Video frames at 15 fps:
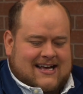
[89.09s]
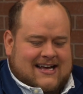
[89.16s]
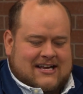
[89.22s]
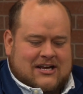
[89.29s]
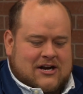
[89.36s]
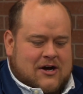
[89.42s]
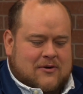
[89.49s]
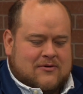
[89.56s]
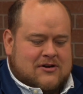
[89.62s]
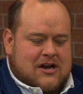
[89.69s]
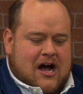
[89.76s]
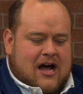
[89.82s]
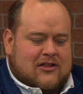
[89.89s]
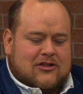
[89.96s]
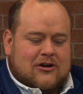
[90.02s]

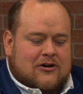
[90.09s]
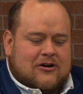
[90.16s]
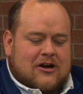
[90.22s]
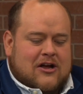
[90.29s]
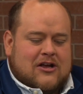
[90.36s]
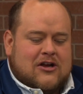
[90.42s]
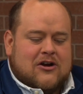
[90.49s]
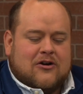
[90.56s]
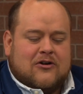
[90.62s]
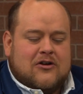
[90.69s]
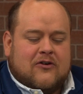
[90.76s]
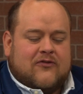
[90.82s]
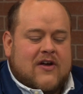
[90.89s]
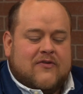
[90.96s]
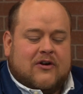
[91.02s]
Not
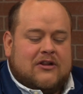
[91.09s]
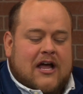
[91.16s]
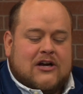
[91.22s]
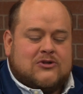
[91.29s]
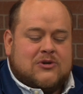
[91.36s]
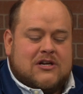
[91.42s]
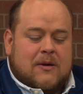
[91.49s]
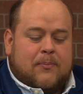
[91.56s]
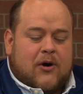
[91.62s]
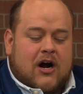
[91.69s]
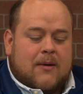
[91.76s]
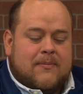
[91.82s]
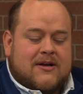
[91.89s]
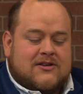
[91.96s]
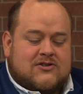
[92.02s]
your favorite luxury
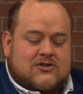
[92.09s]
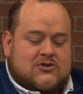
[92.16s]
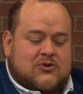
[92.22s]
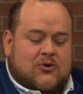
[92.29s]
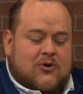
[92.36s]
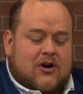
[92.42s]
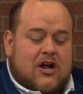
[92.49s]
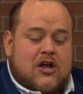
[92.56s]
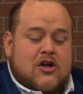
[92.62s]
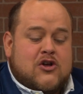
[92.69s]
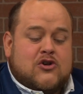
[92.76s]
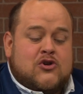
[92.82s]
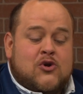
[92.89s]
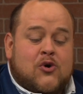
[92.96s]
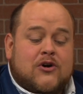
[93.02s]
department store,
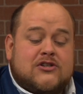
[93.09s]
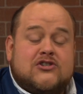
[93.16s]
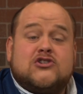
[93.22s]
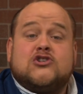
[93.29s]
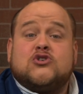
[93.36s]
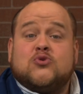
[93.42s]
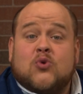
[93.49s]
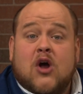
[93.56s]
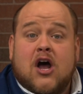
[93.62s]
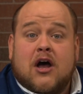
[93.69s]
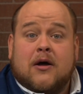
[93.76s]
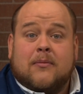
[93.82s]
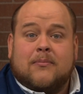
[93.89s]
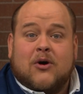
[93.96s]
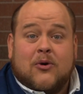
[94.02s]

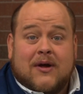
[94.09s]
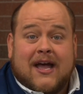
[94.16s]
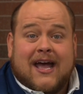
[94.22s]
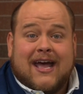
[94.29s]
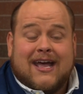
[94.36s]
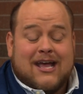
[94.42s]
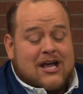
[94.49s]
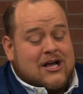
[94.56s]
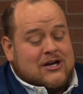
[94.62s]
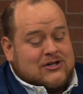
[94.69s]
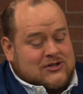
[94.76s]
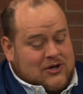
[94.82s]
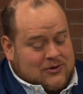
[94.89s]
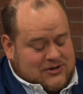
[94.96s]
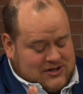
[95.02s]
Nordstrom, okay?
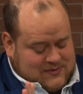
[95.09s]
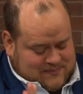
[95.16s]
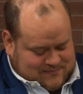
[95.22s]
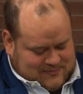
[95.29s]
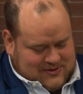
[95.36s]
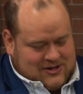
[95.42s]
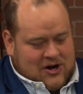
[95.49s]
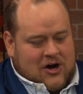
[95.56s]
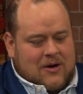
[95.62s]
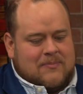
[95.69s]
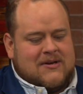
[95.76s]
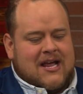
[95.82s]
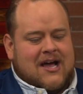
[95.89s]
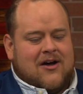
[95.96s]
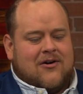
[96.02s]
So just calm
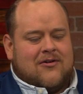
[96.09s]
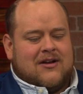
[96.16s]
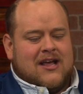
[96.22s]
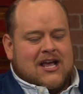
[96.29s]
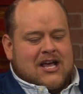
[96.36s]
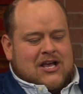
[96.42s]
down.